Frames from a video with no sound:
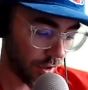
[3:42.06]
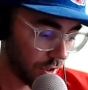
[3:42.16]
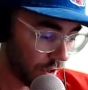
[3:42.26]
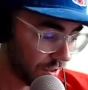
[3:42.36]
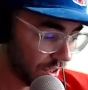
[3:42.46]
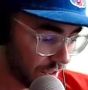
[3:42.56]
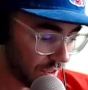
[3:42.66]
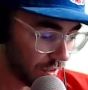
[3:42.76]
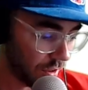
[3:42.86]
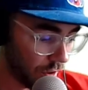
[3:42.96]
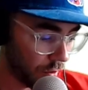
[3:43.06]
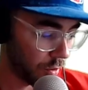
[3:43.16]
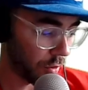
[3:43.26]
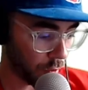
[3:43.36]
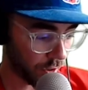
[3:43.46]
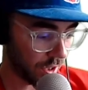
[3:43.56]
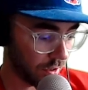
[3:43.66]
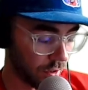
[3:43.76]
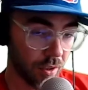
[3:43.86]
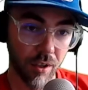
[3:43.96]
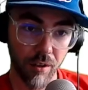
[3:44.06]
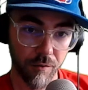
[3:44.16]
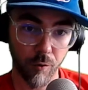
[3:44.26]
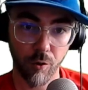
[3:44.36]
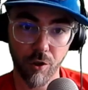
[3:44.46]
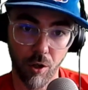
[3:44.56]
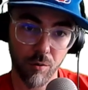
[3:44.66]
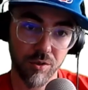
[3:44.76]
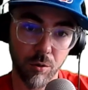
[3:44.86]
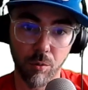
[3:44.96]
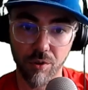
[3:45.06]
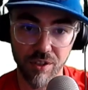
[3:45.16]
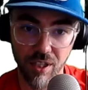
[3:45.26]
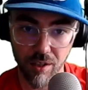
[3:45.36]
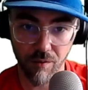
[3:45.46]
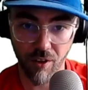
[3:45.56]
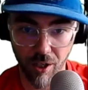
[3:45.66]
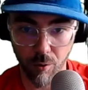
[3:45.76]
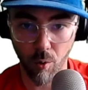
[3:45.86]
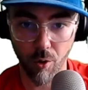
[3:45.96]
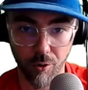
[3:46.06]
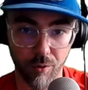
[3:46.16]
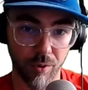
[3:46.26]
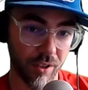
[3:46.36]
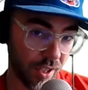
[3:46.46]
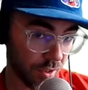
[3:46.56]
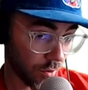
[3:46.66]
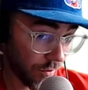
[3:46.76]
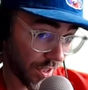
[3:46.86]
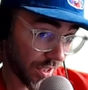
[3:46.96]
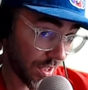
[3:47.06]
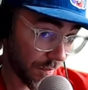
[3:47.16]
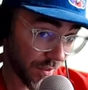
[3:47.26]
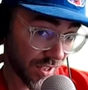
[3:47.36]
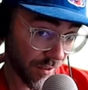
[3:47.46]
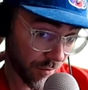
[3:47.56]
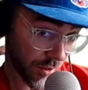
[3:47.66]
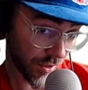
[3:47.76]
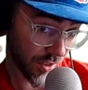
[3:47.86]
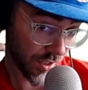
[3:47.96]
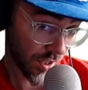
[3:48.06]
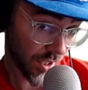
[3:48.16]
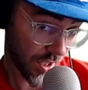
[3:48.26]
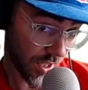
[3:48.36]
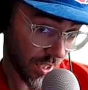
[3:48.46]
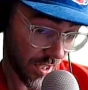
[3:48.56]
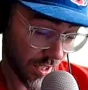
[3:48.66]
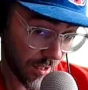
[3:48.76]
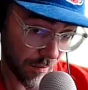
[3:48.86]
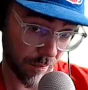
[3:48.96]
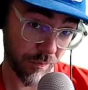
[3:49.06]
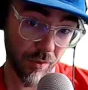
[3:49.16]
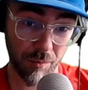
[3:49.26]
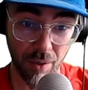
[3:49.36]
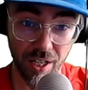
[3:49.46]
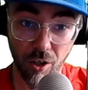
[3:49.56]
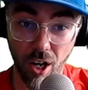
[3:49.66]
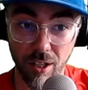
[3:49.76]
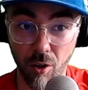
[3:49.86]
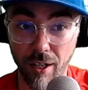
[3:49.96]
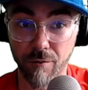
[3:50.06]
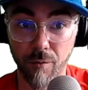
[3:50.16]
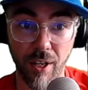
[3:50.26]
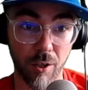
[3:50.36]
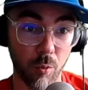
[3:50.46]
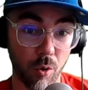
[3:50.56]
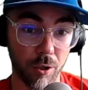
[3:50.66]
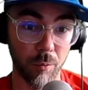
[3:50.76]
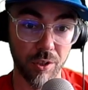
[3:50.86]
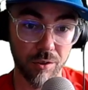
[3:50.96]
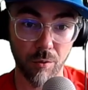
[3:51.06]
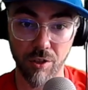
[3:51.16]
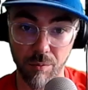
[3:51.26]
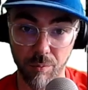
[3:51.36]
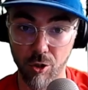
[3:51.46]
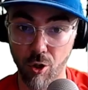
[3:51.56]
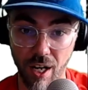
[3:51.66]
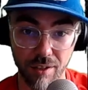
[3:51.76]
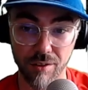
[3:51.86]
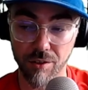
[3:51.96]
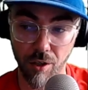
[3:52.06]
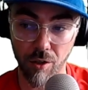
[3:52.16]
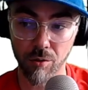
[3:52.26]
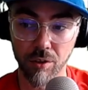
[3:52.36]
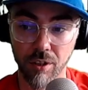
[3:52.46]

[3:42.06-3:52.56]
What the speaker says: cost us, a good 3-4 goals towards the end of that quarter, and really that sort of ended up the difference. The main highlight from that quarter was Christian Petrarca's goal.